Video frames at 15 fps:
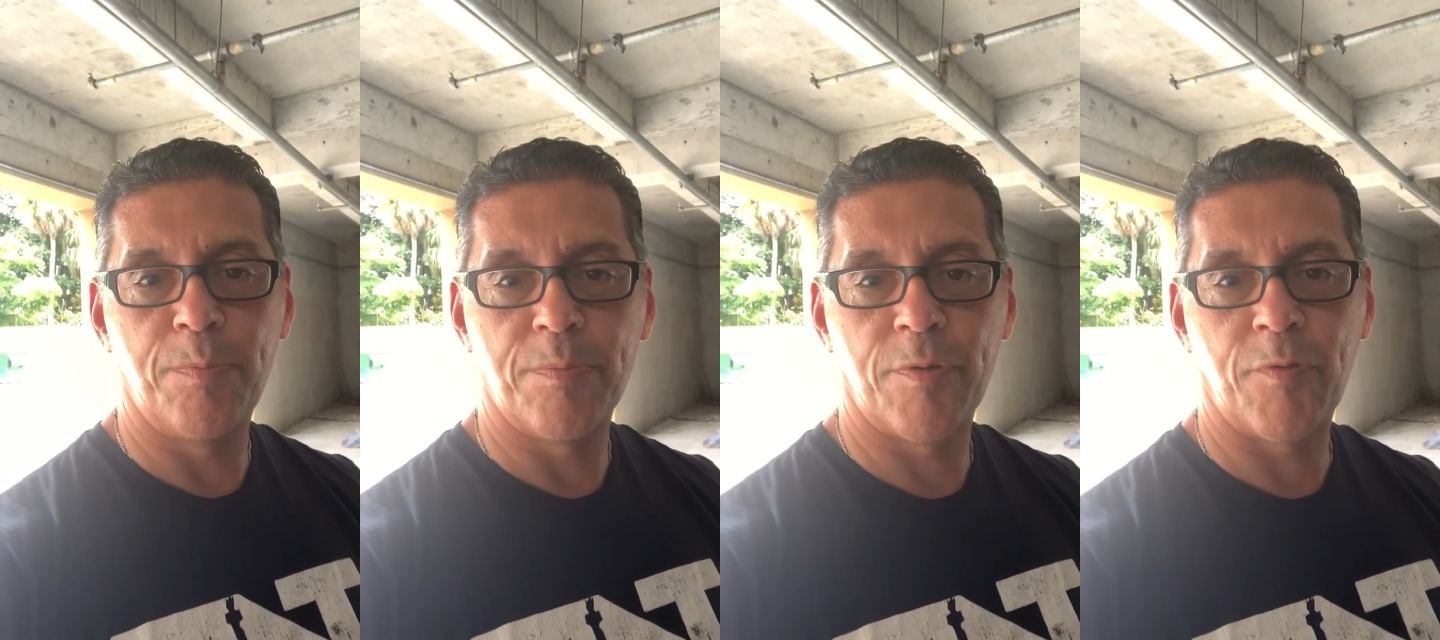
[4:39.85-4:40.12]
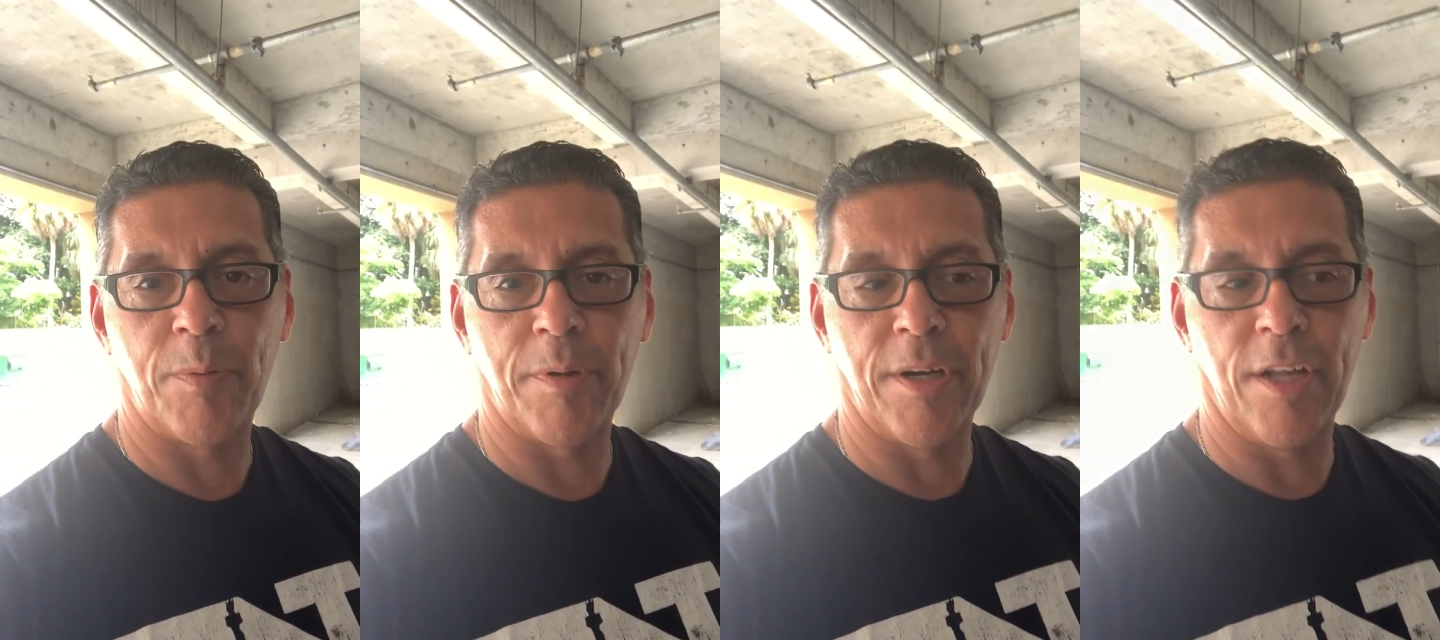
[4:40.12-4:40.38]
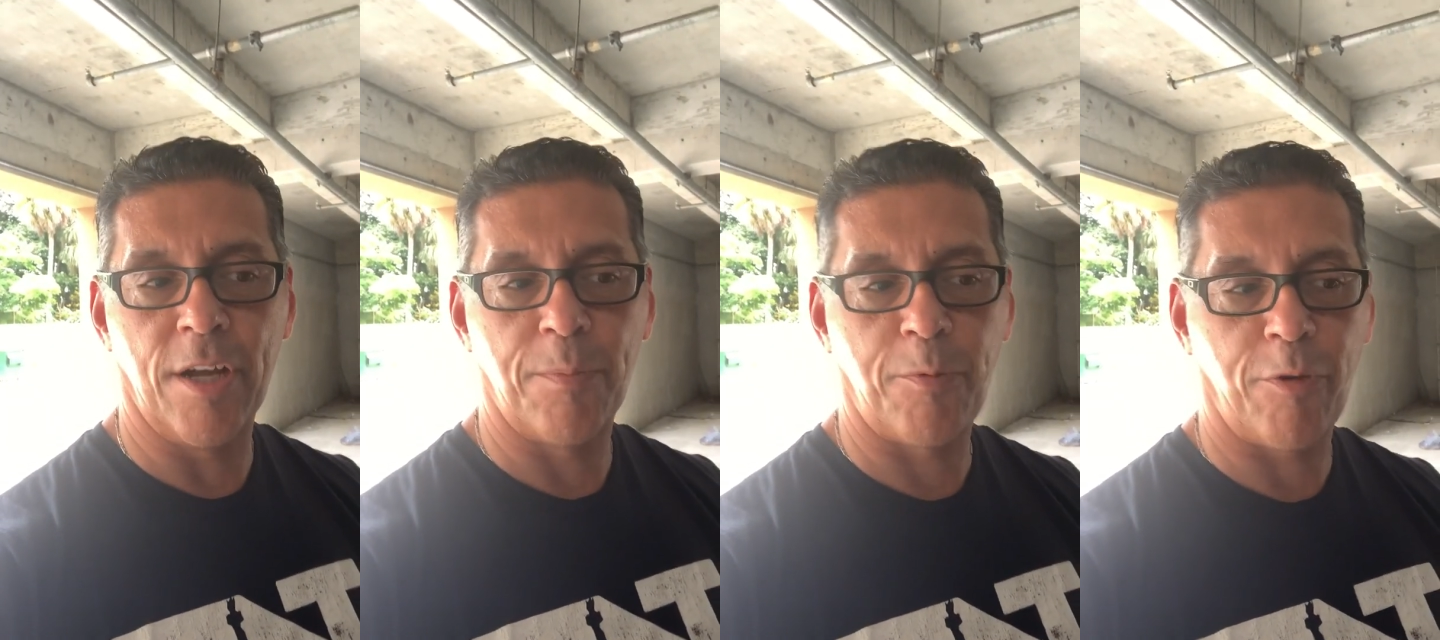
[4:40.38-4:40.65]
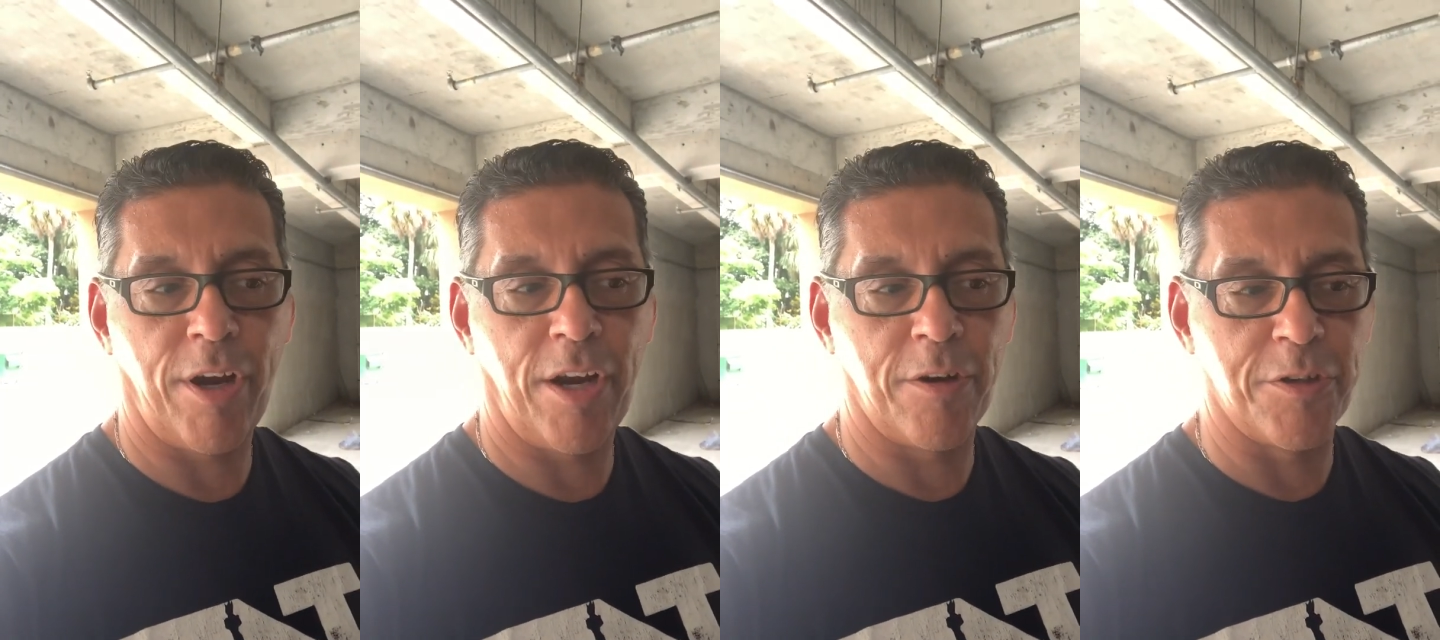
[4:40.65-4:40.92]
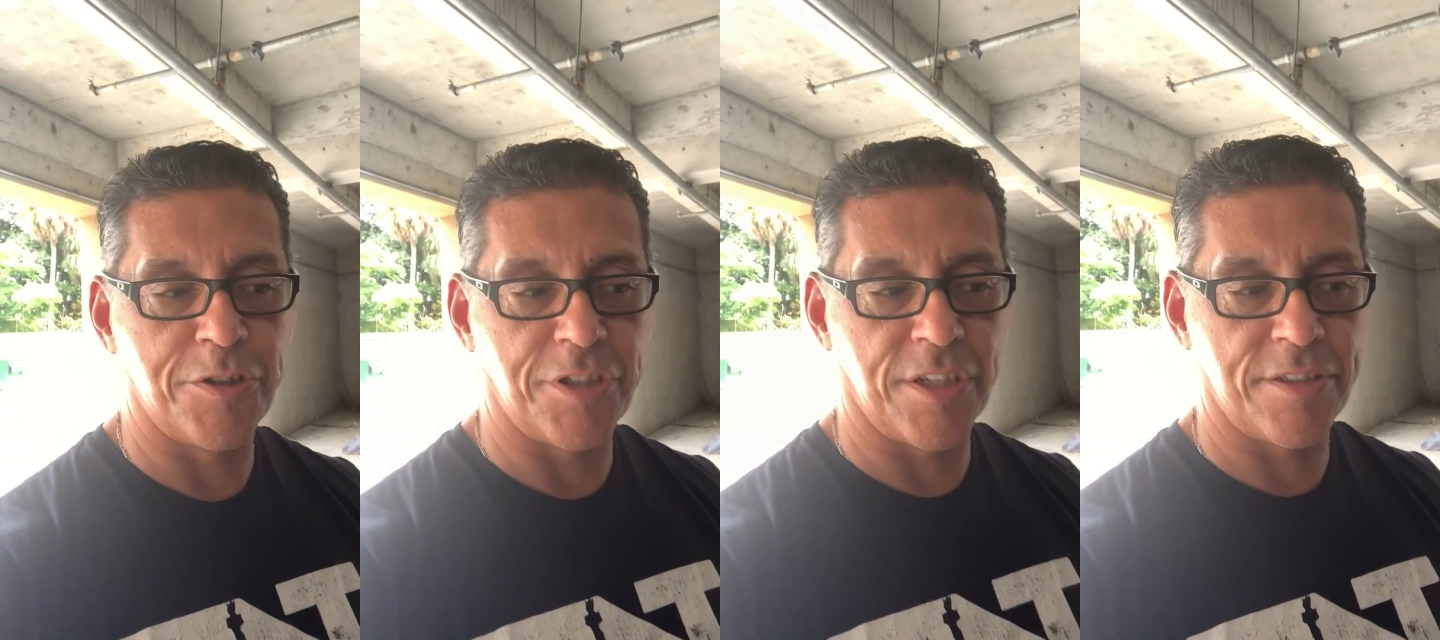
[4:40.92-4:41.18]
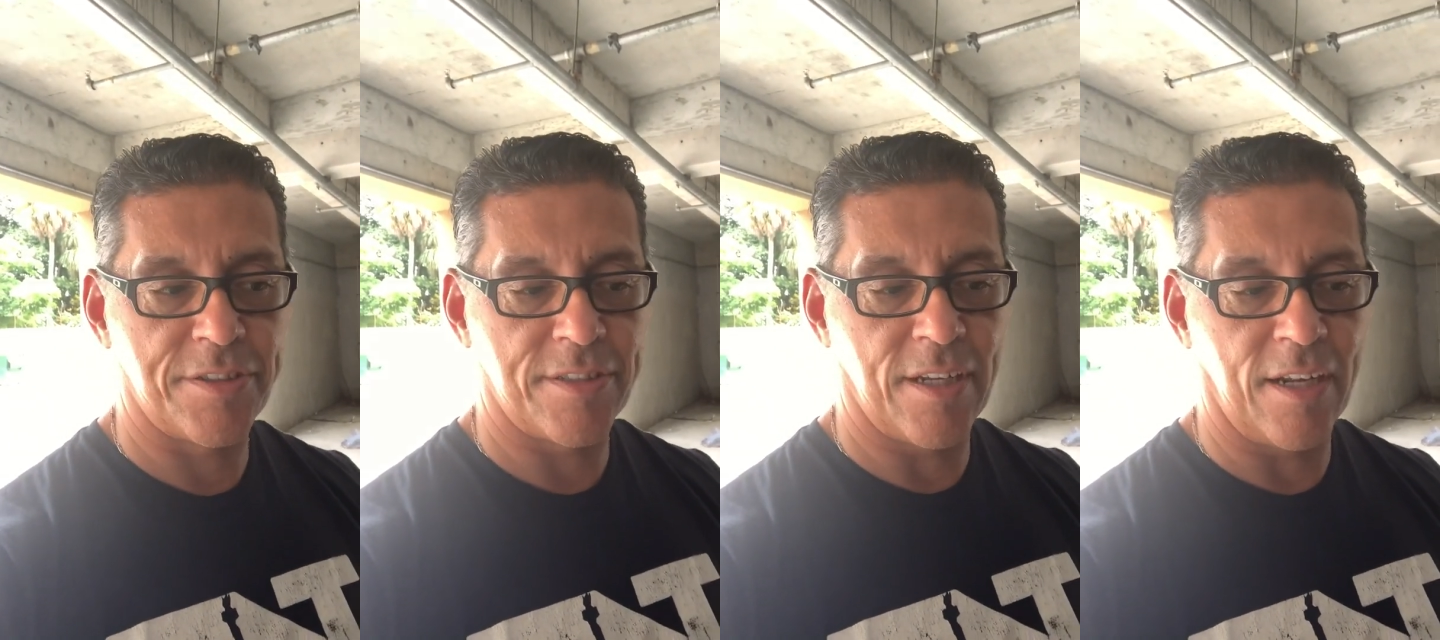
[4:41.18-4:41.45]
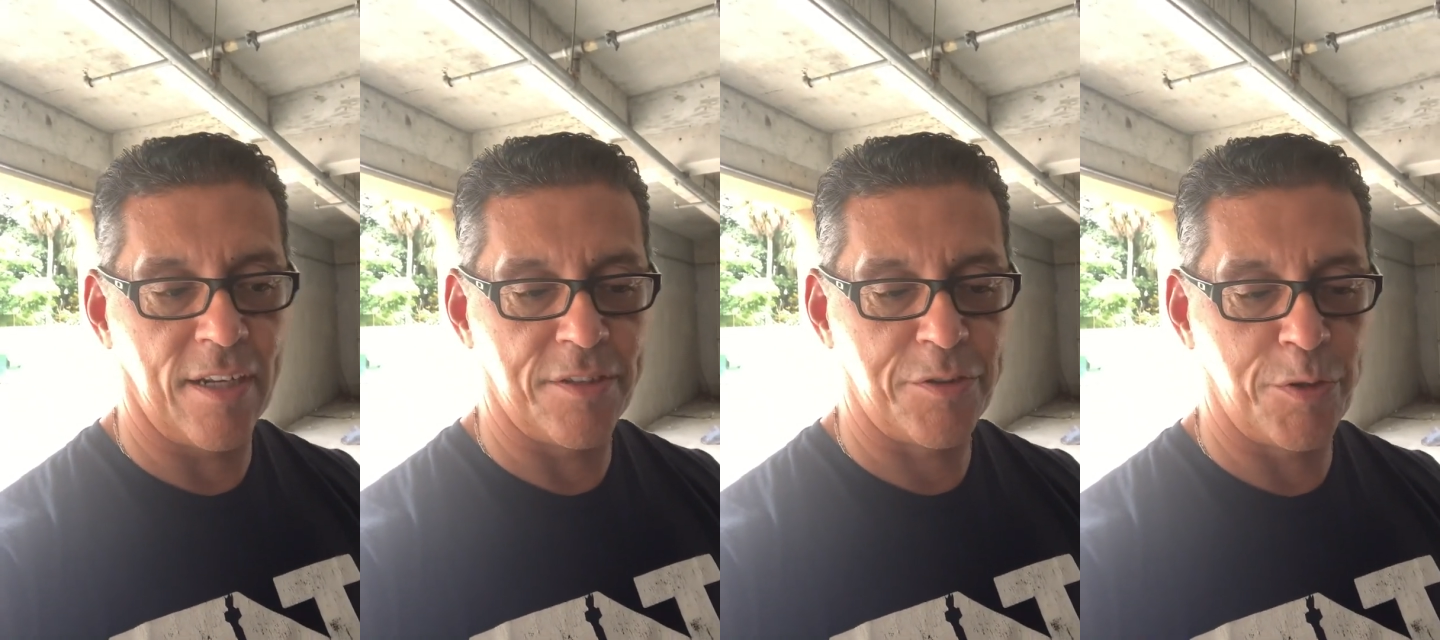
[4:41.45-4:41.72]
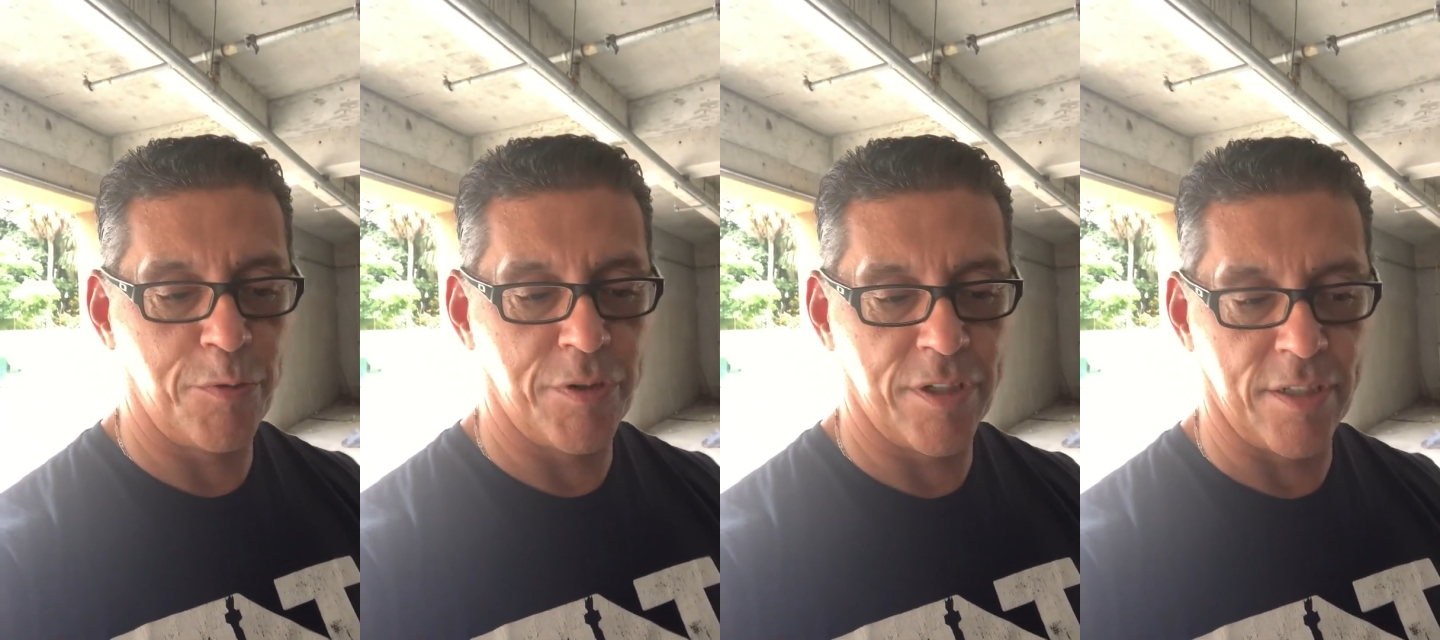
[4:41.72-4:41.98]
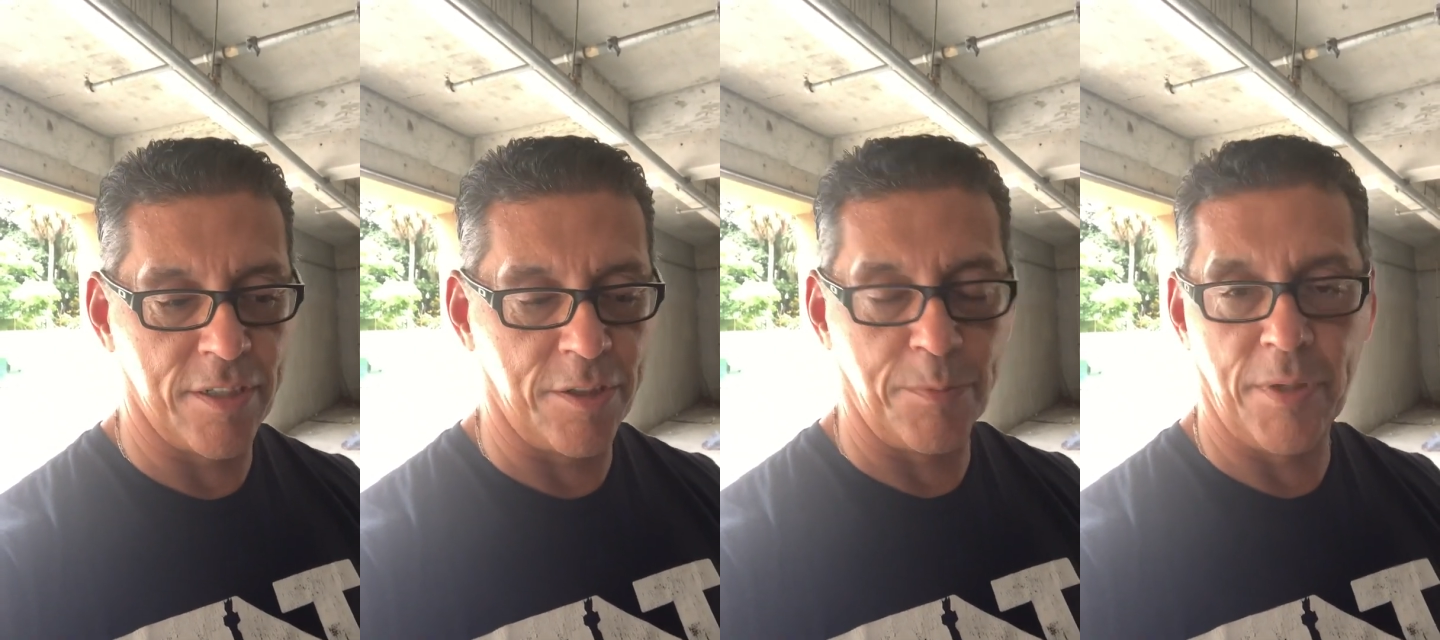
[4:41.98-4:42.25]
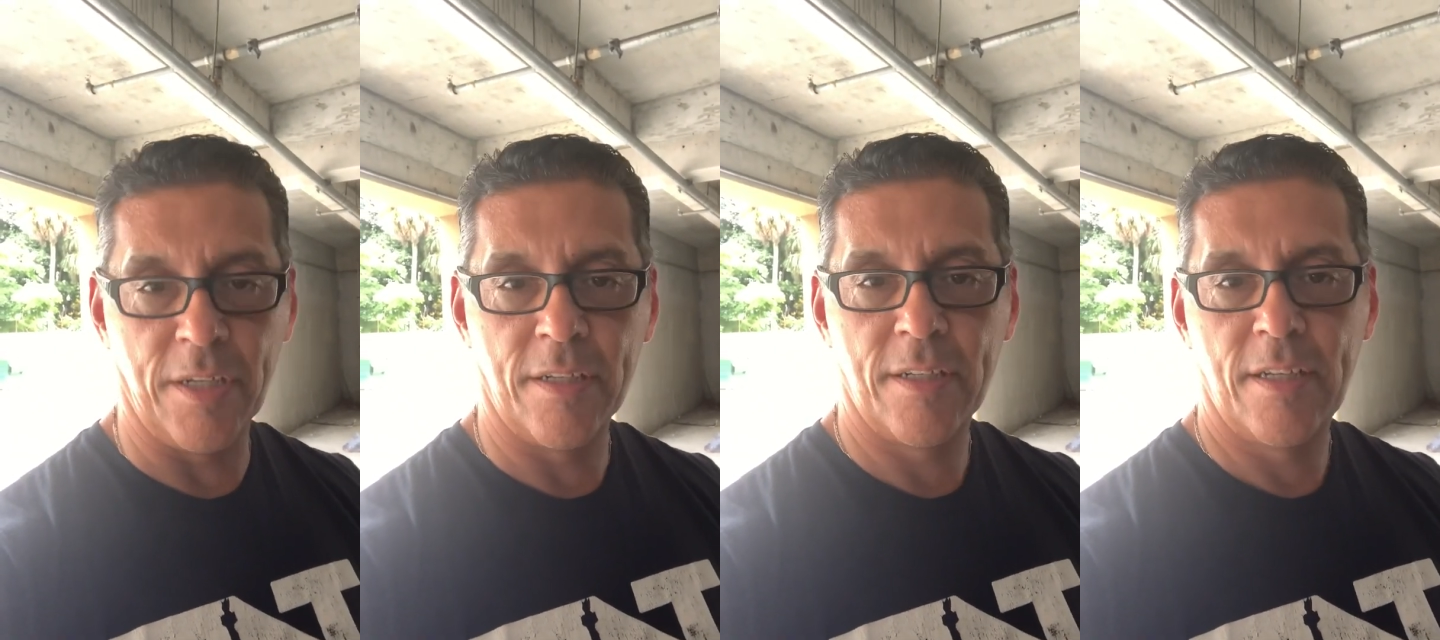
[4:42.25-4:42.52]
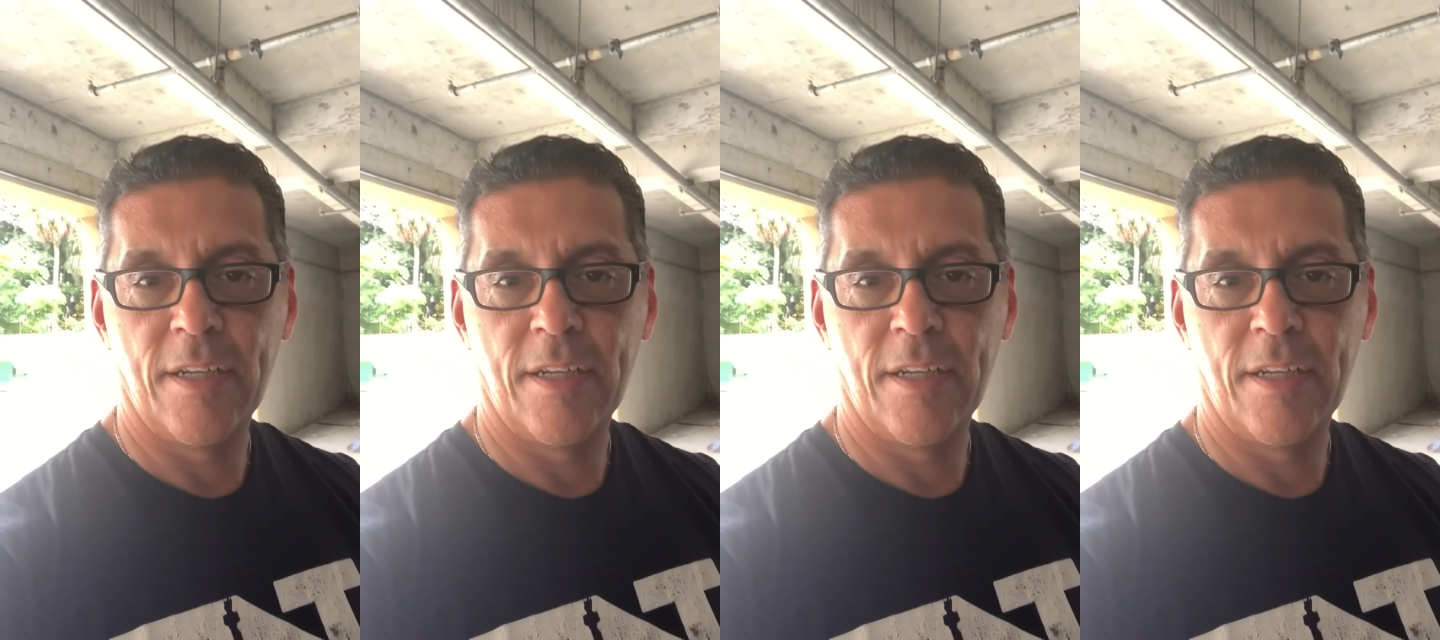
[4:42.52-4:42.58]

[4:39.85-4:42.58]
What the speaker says: if I'm going to upgrade or just tune it a little bit.